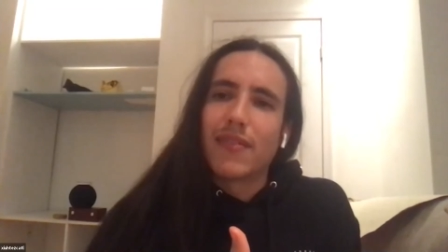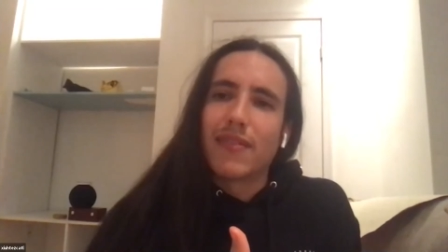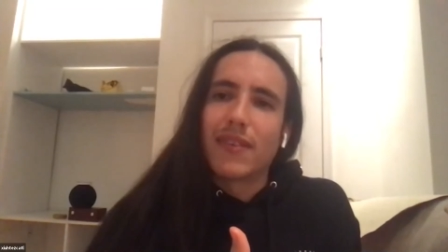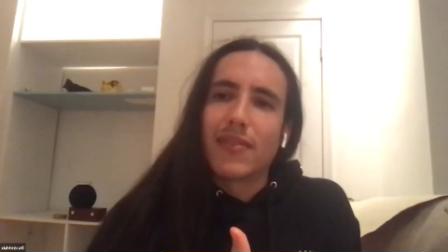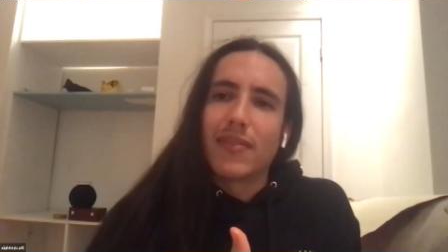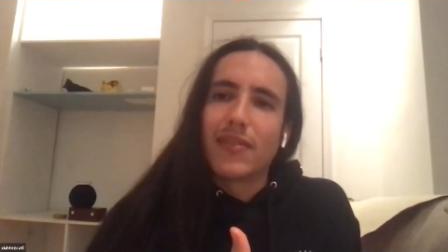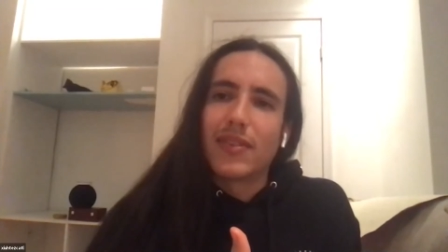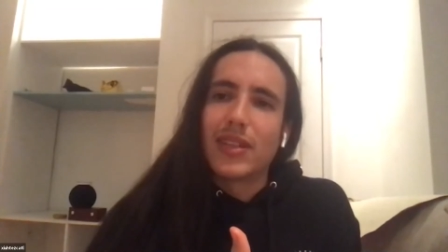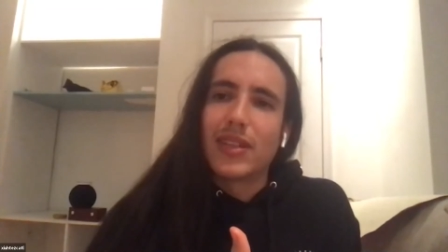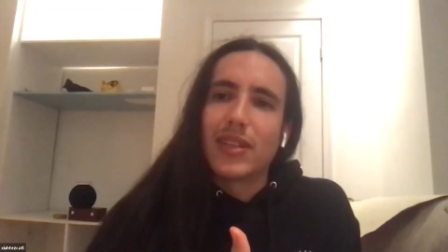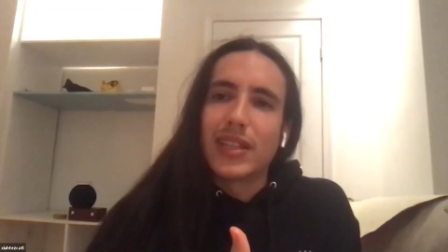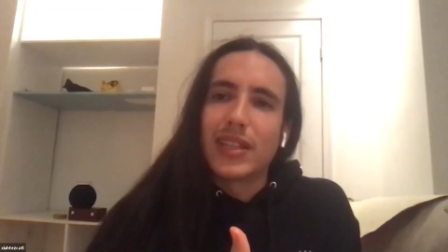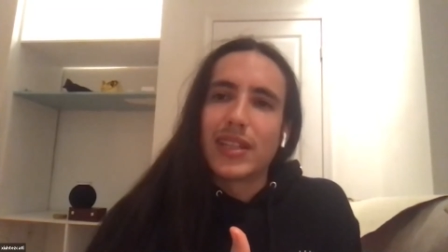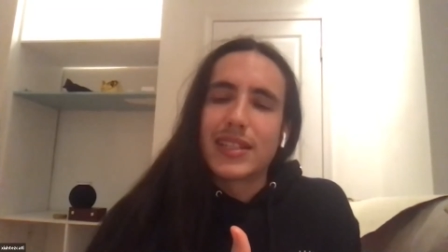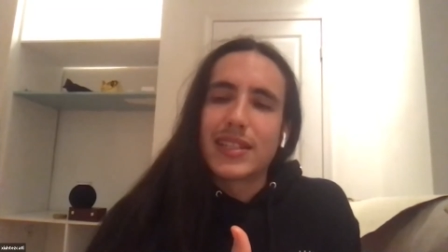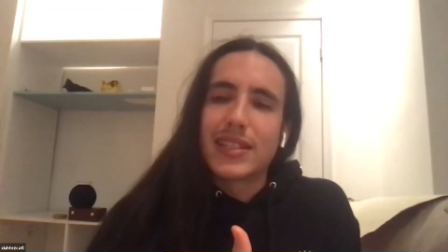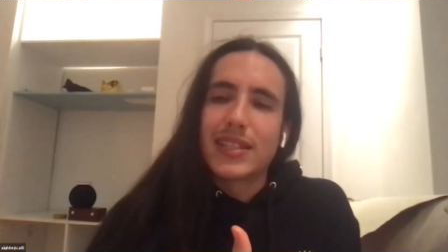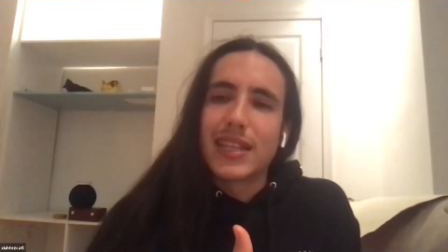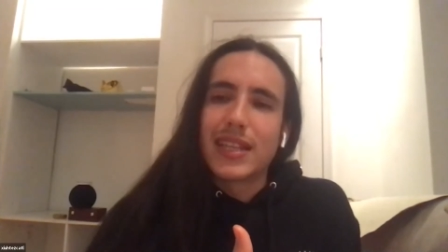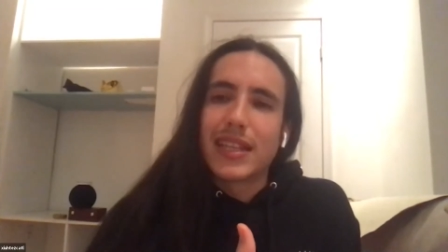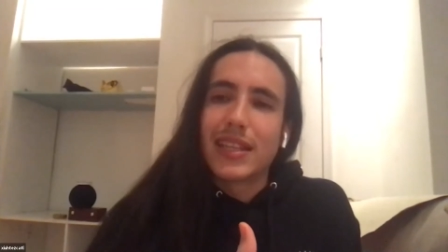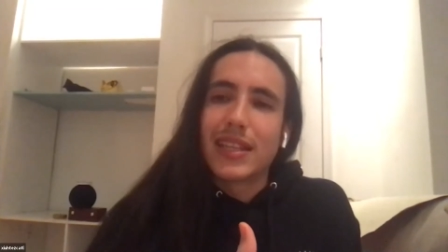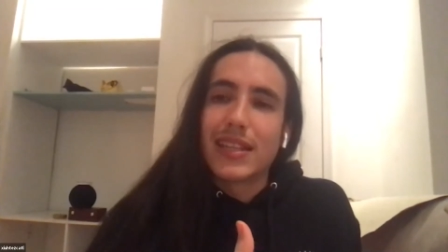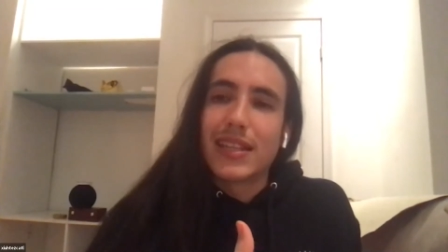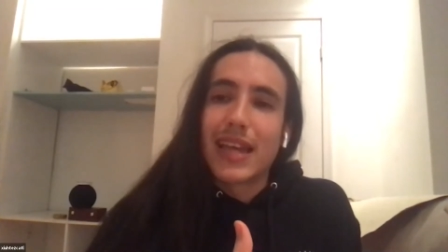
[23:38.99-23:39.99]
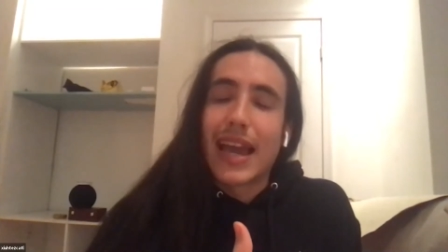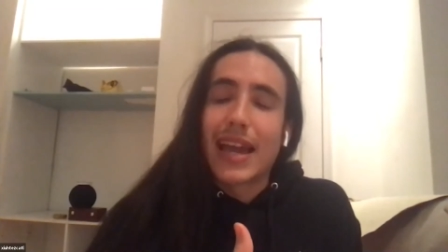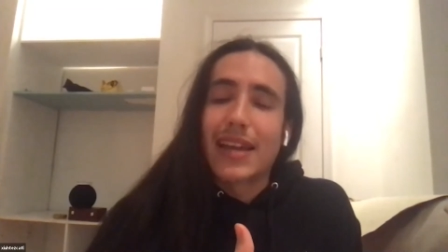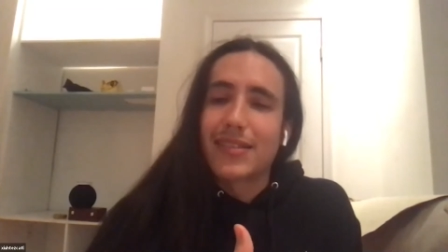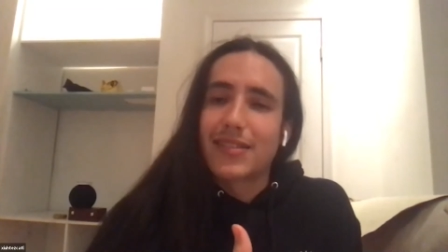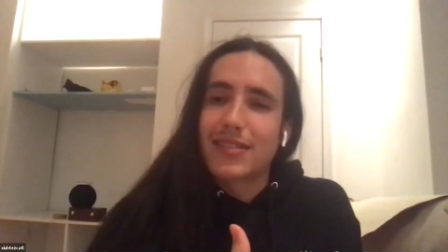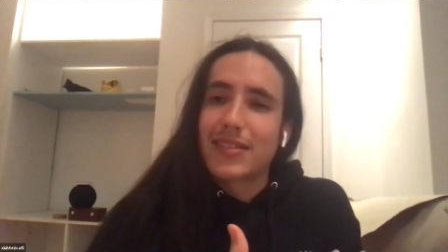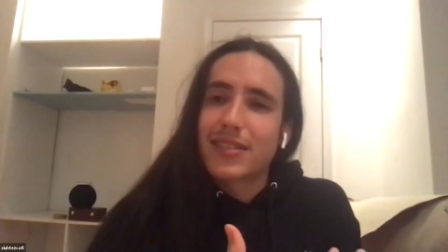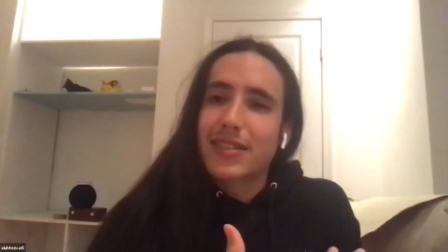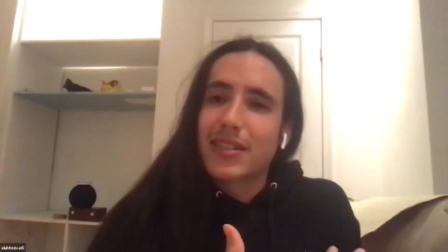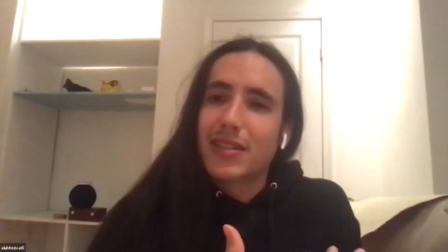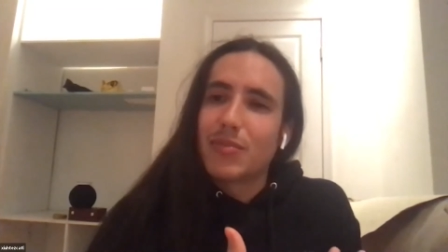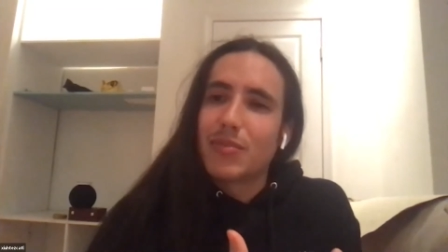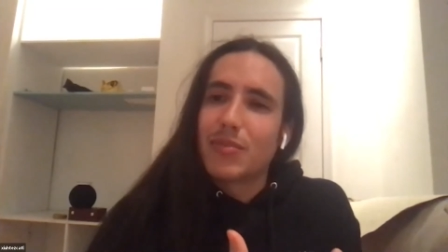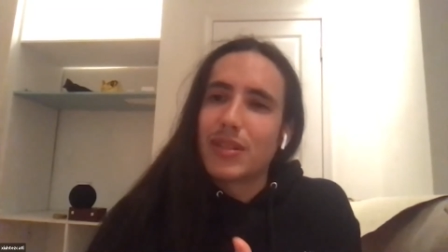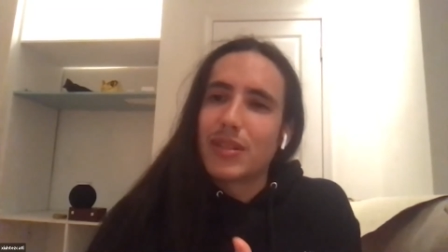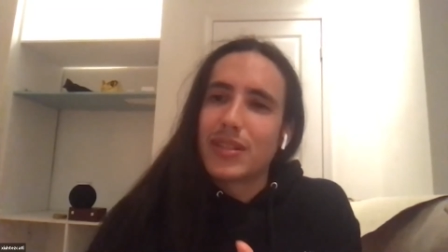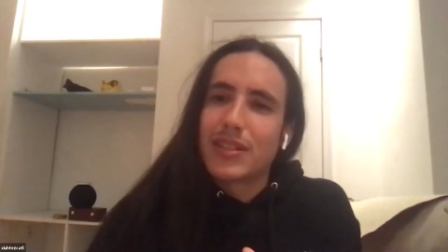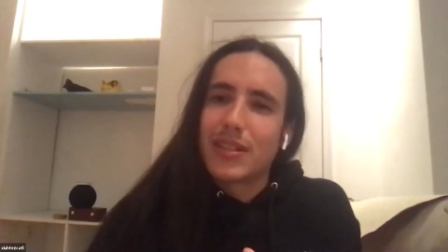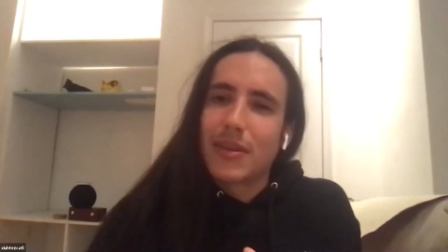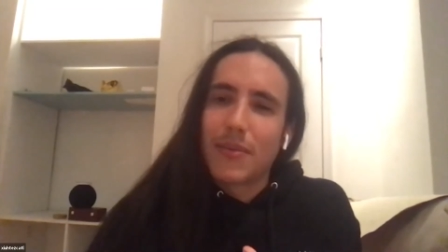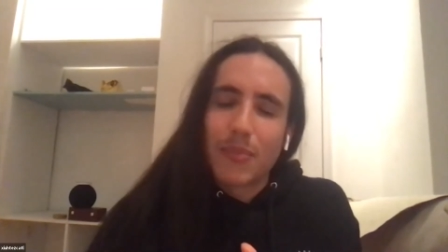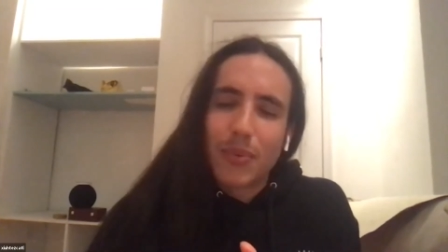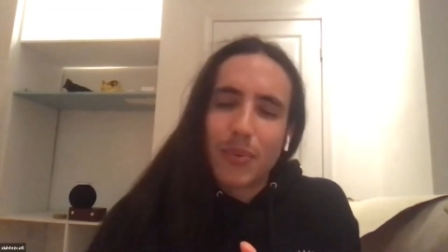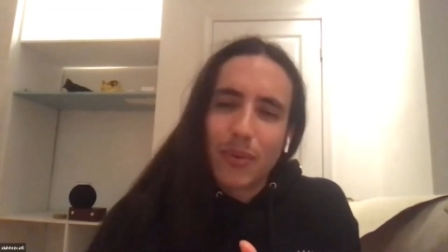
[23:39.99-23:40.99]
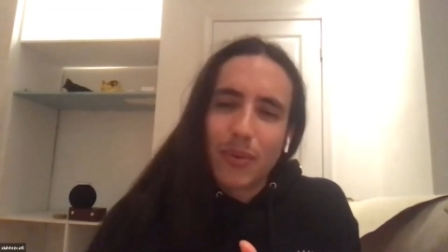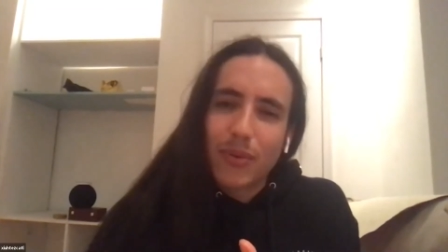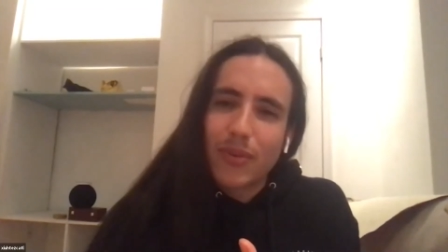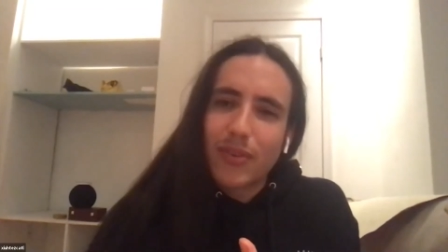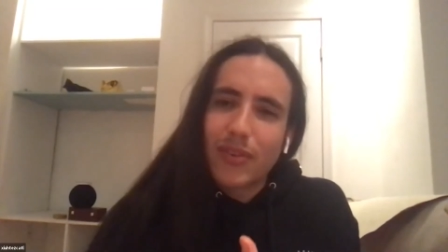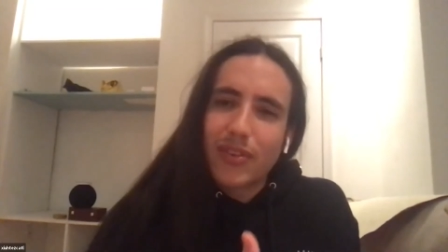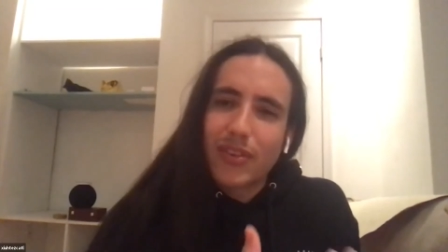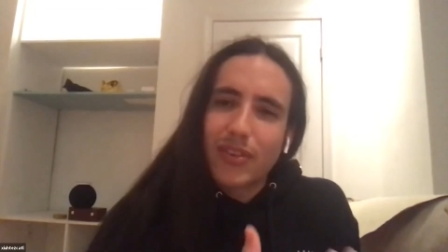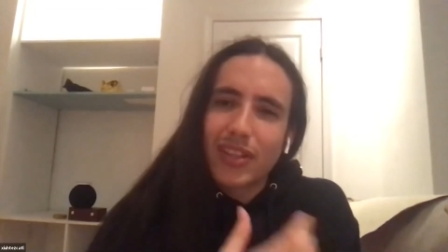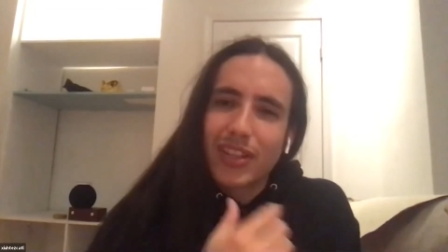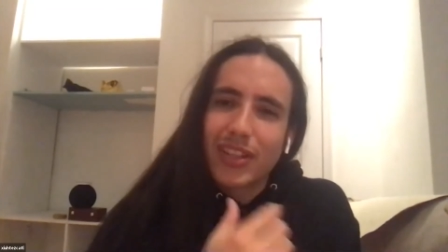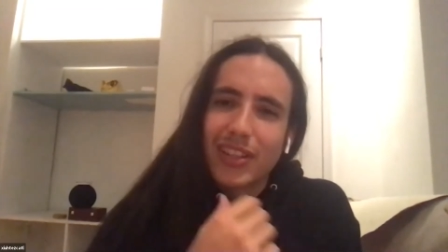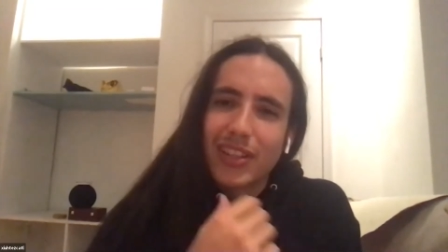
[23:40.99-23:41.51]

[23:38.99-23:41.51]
and maybe it's and the answers can be simple